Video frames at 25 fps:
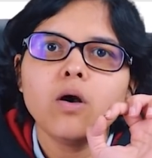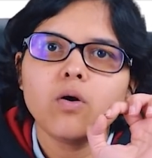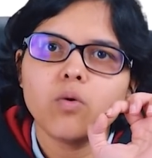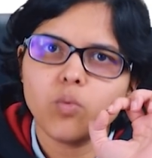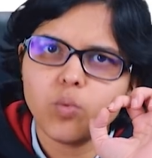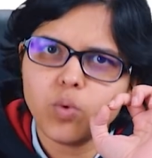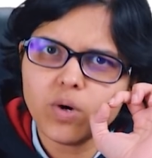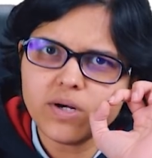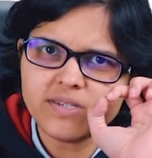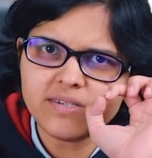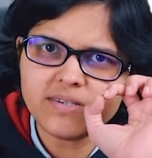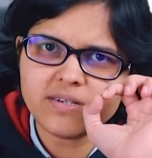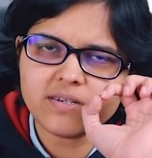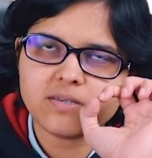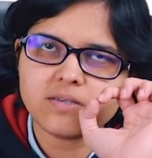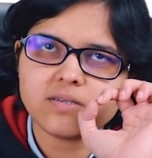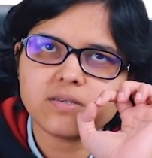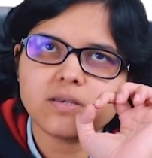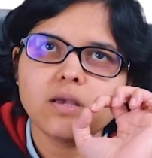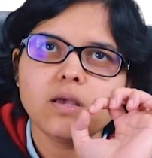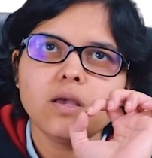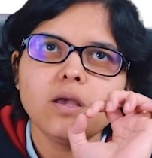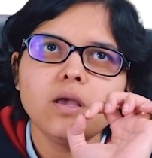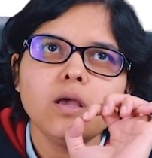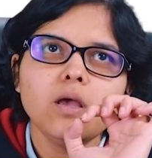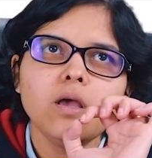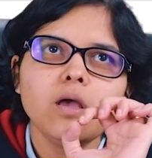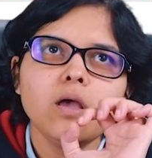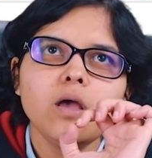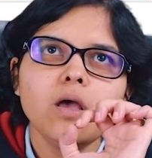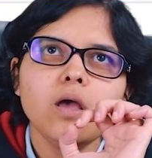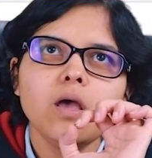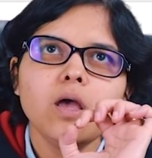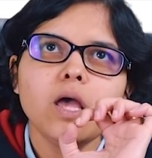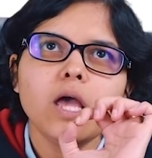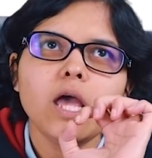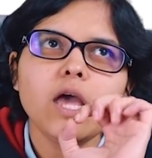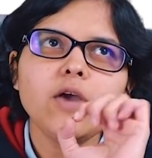Versus
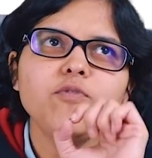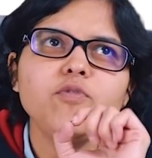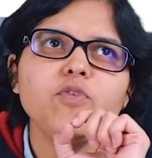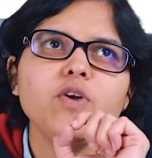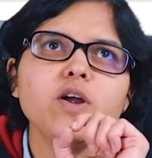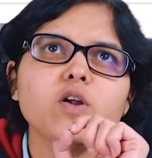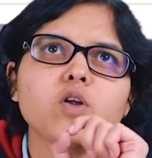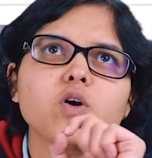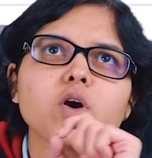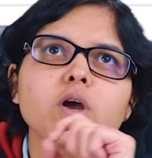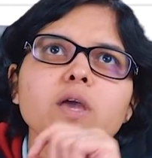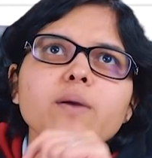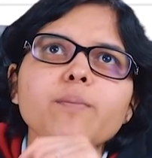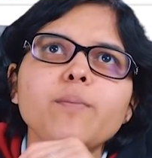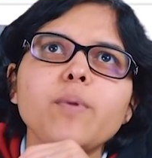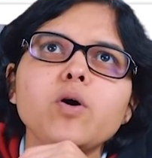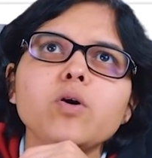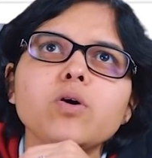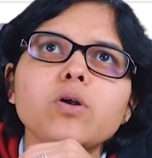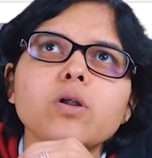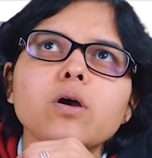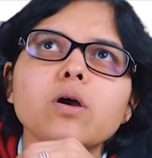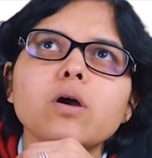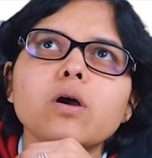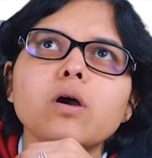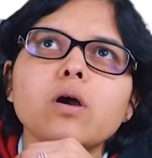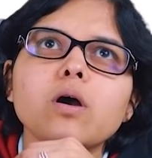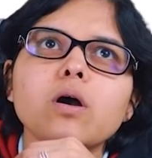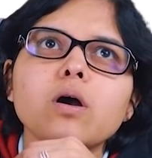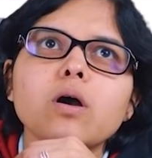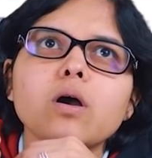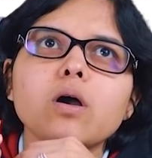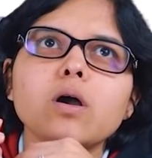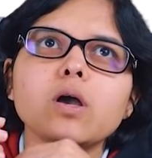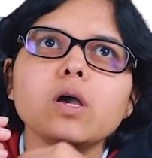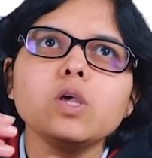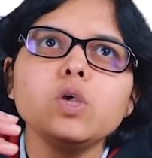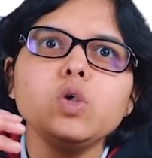if we are talking about
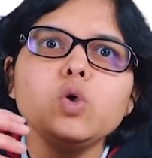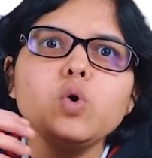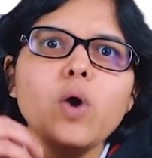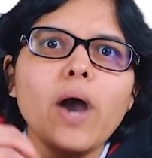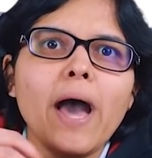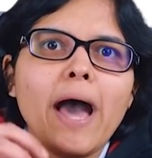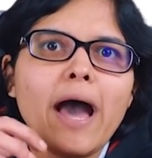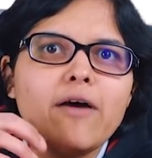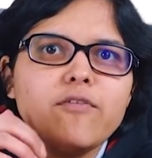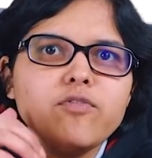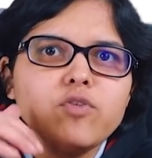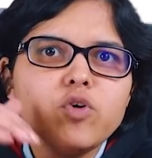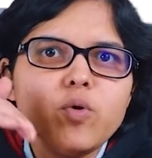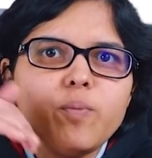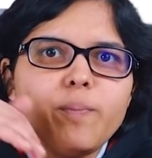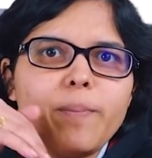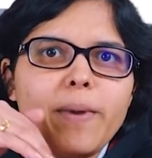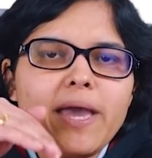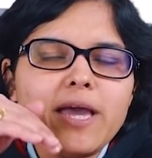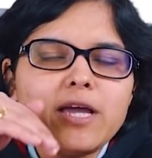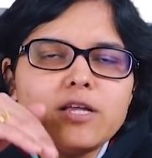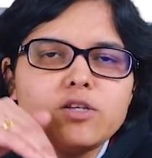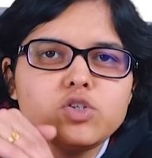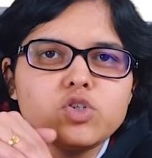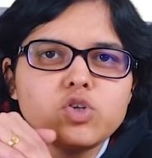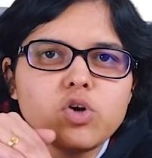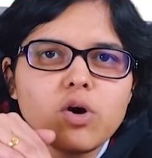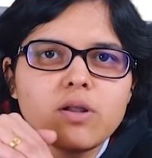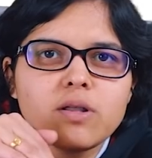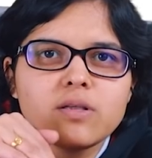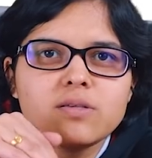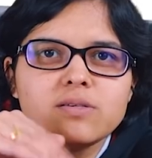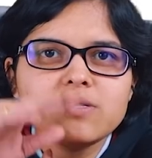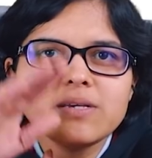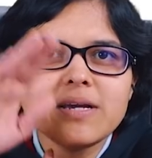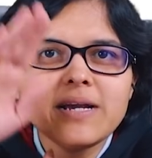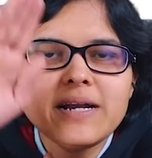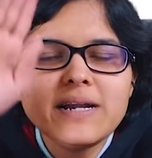you have to pay
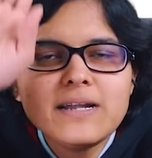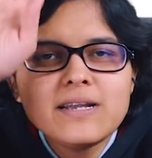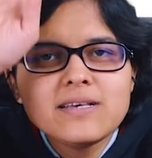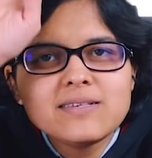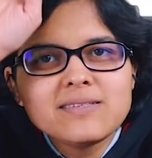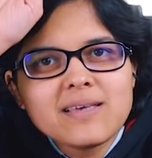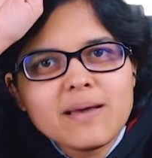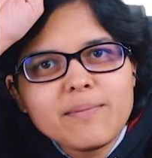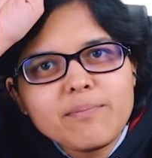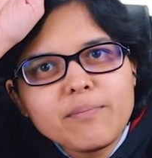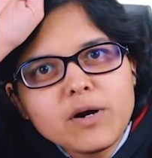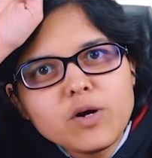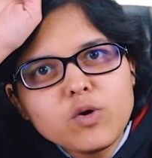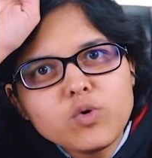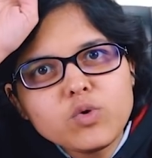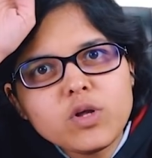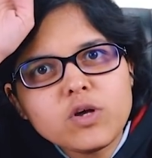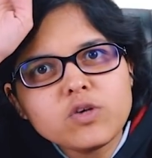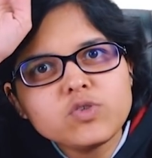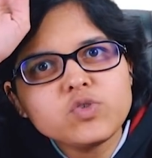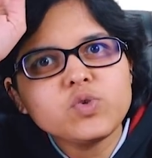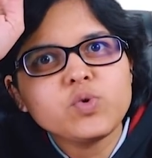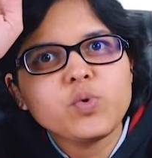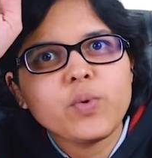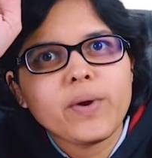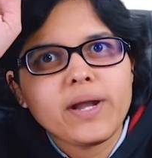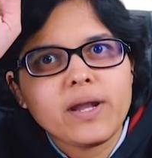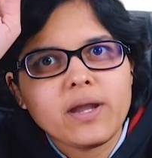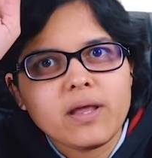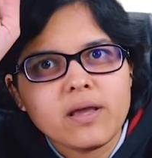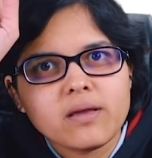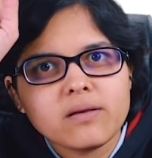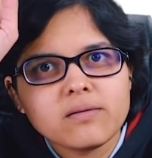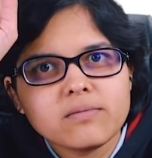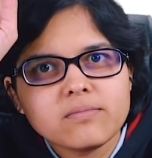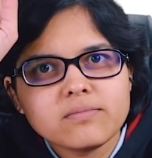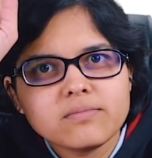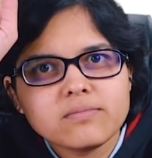insurance in December
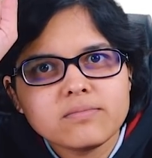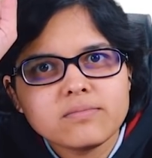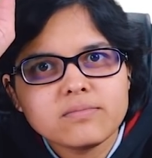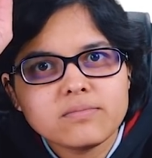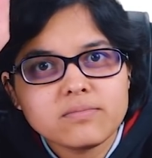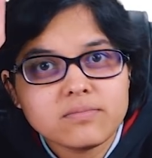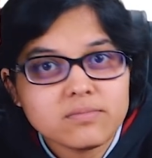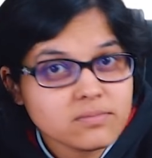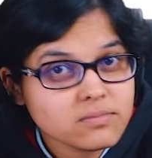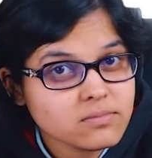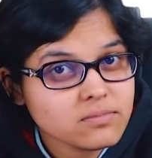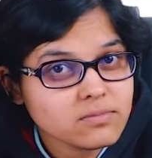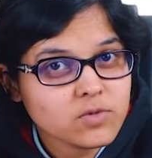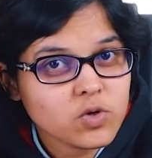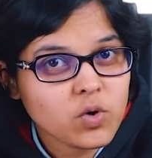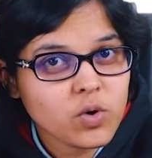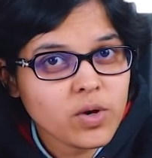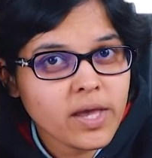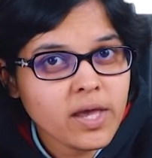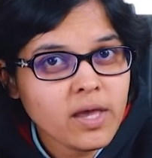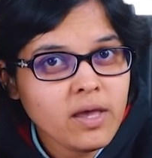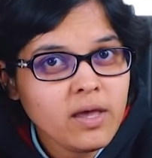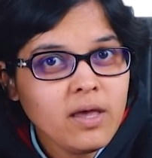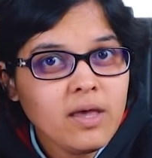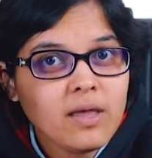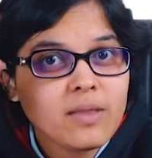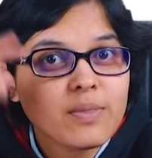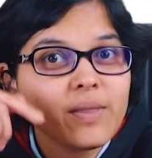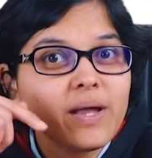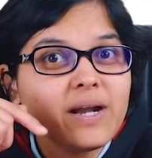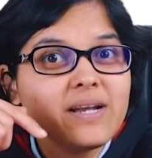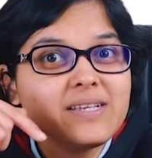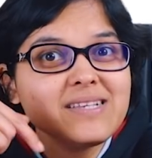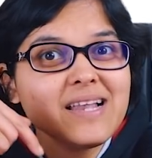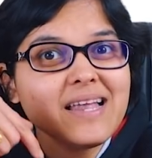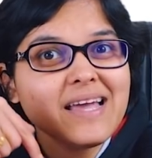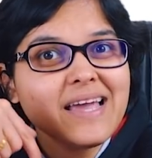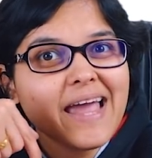2020. Okay,
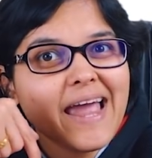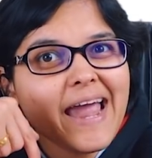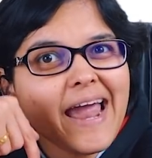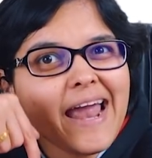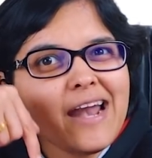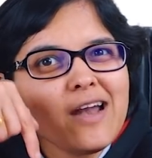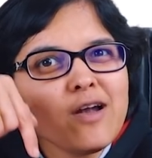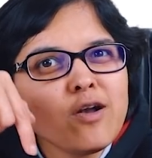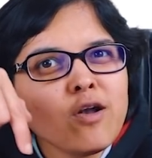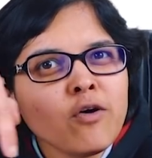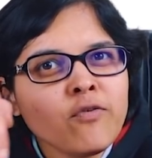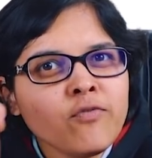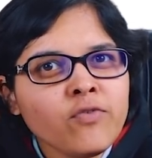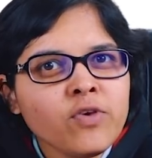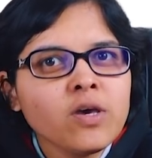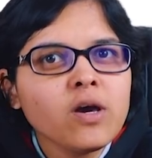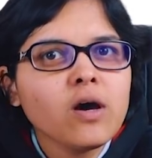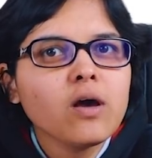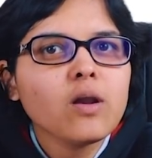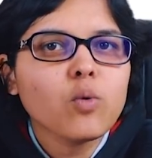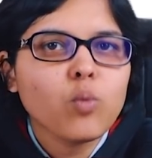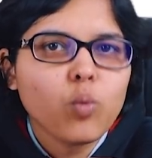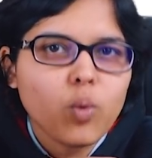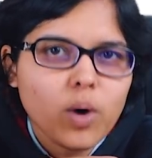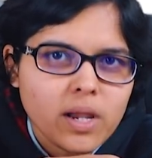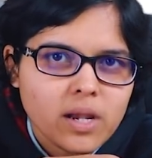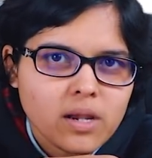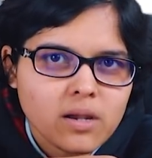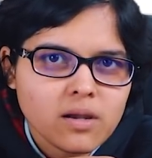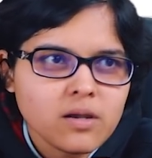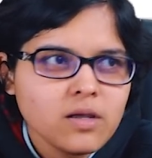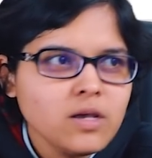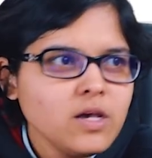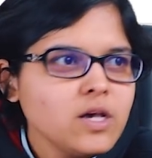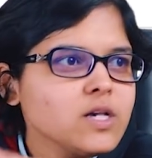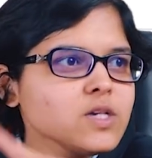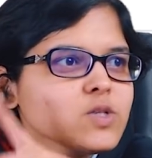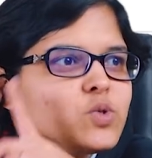that is like end of year 1.
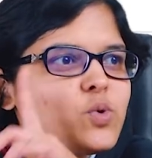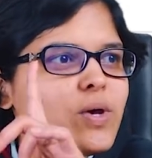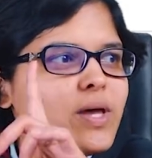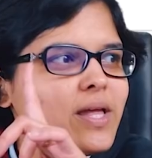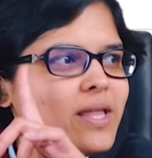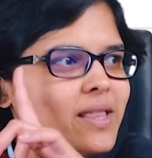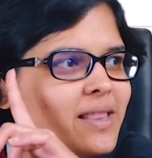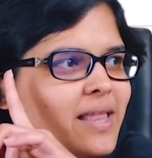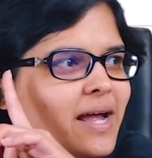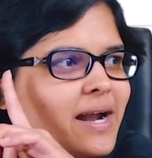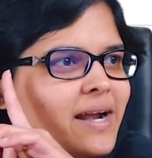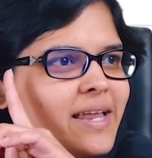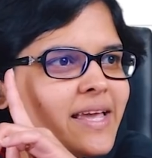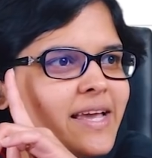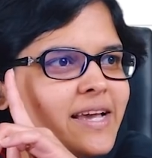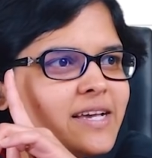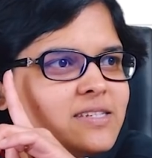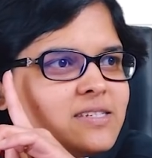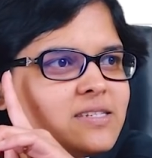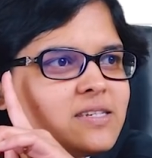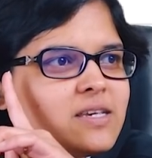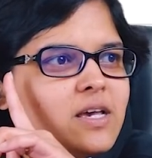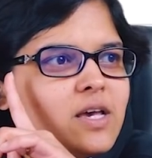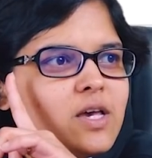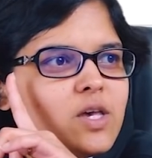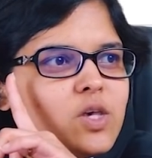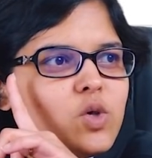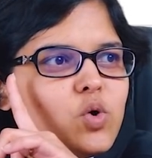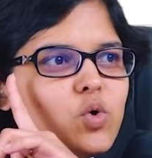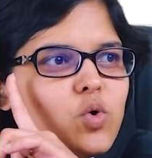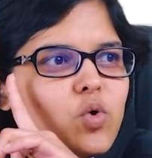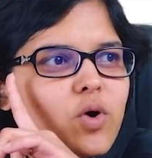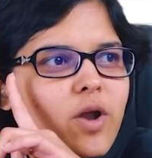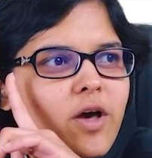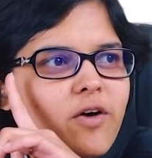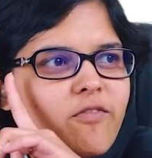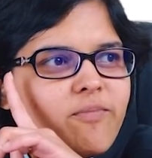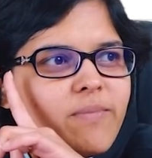So in that case, you
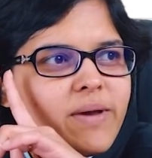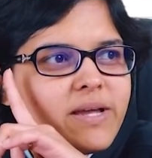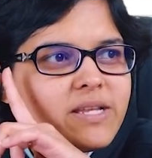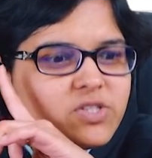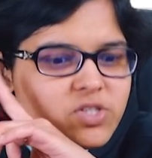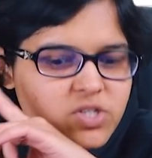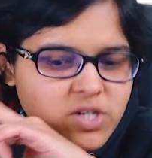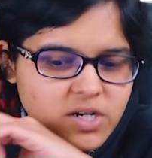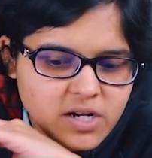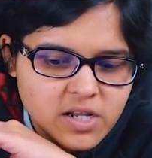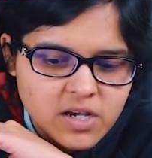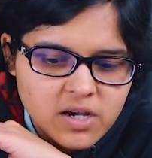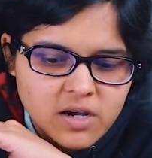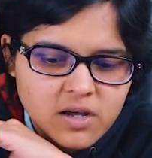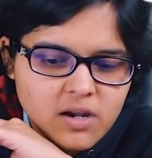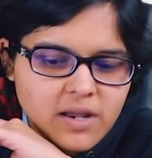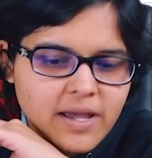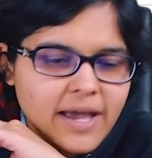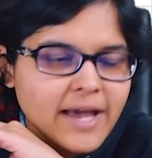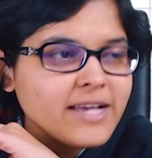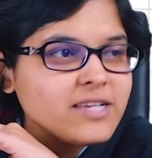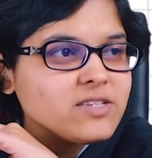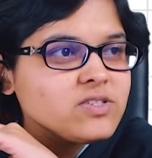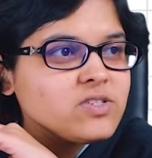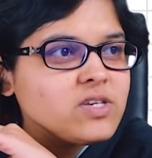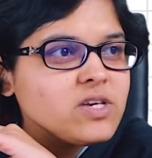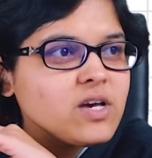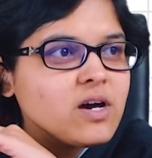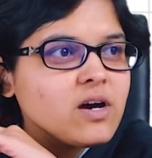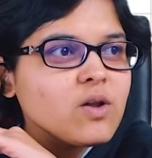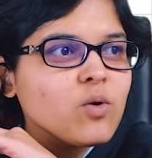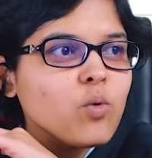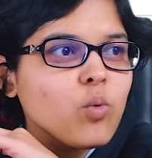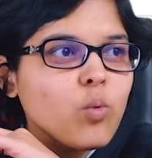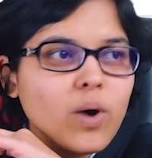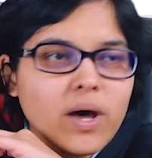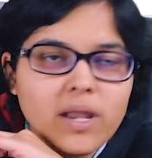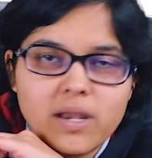could have mentioned here as
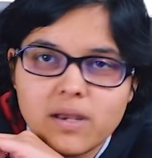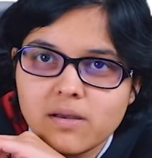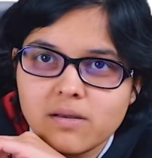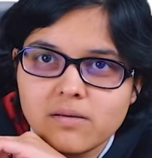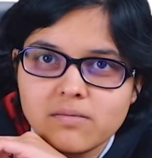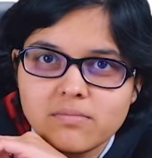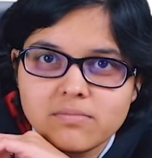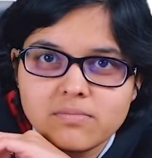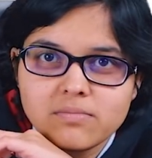year 1.